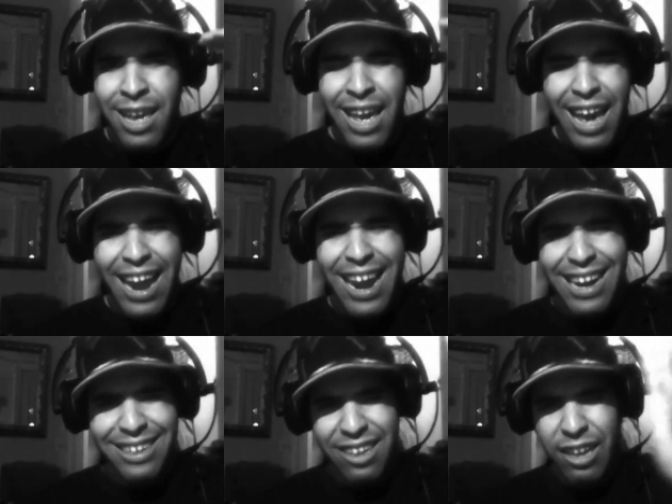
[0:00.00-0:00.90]

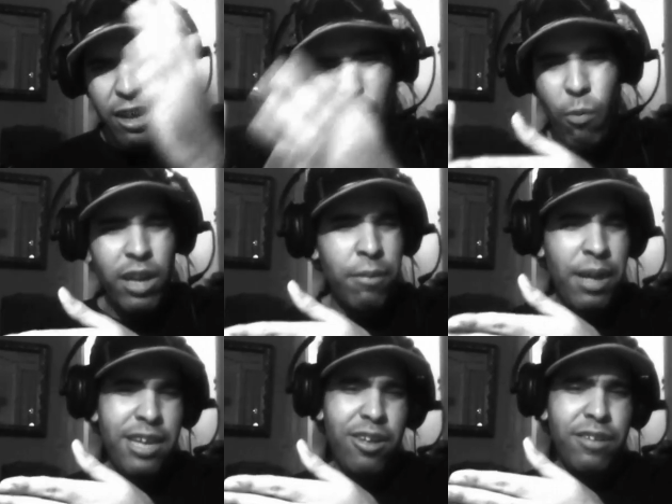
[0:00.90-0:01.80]
And one of
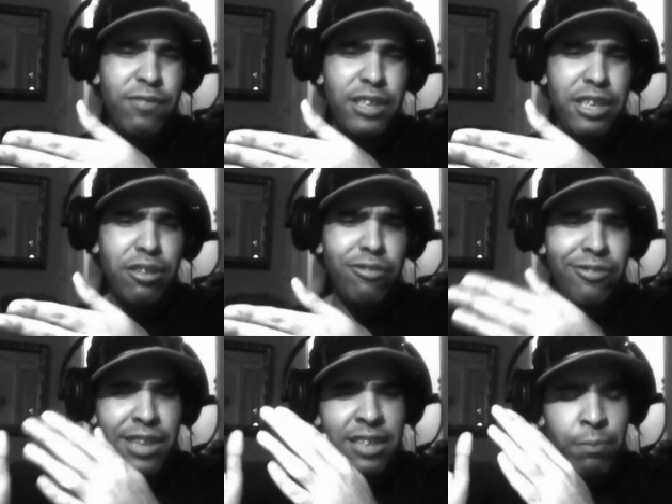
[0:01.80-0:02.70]
my other videos
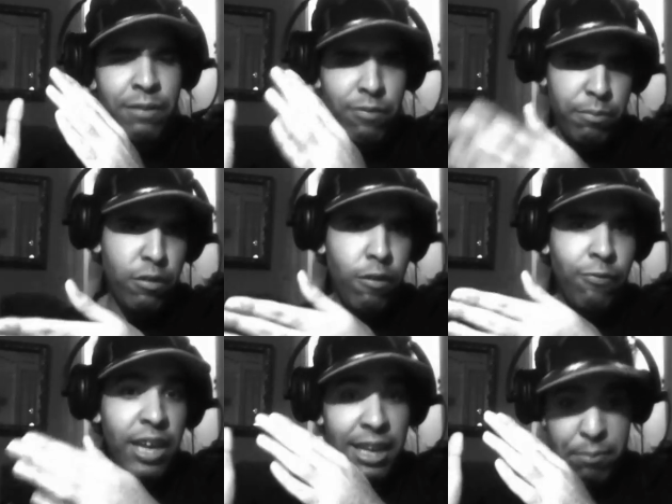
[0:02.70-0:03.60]
that's been removed
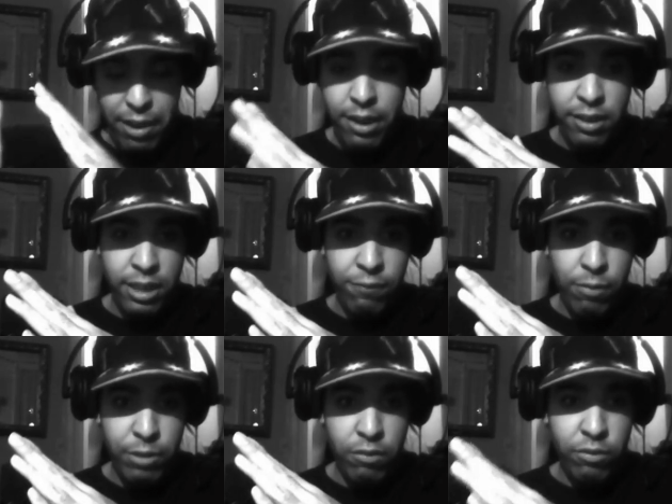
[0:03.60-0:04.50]
immediately
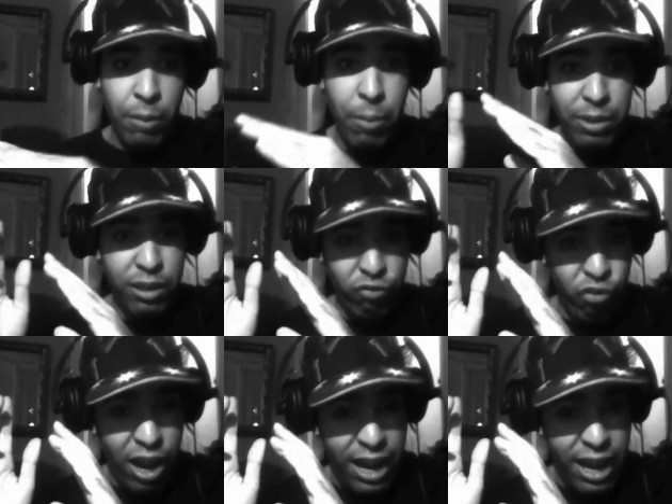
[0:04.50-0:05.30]
from YouTube, I'm going to try